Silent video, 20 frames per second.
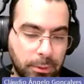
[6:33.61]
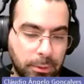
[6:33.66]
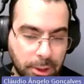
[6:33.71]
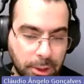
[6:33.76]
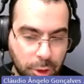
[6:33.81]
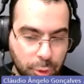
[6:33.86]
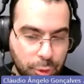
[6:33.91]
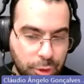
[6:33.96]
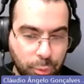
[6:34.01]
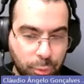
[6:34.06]

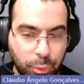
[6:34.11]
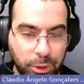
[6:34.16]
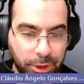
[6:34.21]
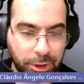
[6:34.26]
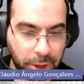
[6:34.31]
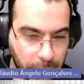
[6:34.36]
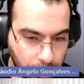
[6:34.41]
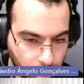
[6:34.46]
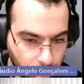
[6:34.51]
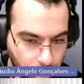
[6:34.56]
the user
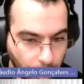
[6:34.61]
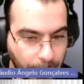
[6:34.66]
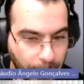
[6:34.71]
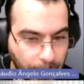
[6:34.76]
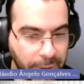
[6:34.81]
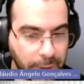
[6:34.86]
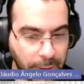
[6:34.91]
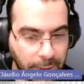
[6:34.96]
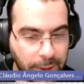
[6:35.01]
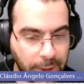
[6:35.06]
will need to
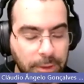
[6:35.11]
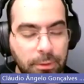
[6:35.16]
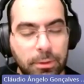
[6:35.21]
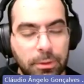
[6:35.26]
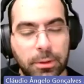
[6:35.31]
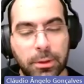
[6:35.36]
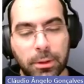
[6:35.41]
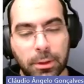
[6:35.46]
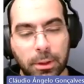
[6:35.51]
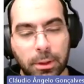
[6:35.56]
open the lid
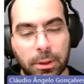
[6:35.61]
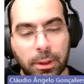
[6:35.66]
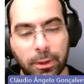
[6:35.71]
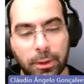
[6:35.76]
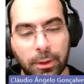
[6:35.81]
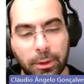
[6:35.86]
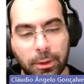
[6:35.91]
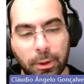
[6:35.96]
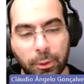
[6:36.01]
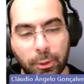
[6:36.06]

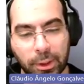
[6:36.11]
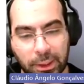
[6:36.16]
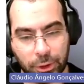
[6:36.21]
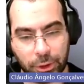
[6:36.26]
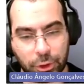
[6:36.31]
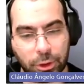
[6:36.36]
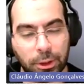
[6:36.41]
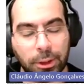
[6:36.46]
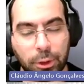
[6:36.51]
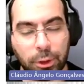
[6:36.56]

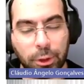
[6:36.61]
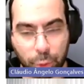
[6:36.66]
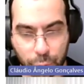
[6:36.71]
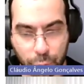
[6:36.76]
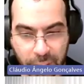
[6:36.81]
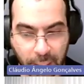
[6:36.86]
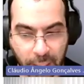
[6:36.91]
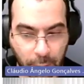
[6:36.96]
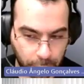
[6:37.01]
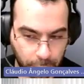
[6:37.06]
occasionally to
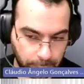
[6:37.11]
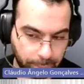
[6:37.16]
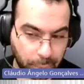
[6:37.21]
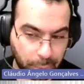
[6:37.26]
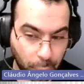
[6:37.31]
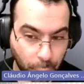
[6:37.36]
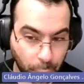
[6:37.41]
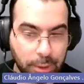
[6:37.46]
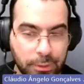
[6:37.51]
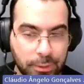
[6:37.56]
check on the
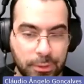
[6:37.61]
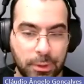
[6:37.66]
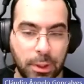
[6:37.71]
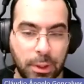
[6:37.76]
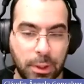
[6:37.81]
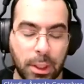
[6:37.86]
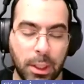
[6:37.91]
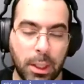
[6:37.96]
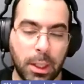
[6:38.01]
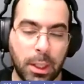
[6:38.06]

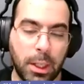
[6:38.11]
progress.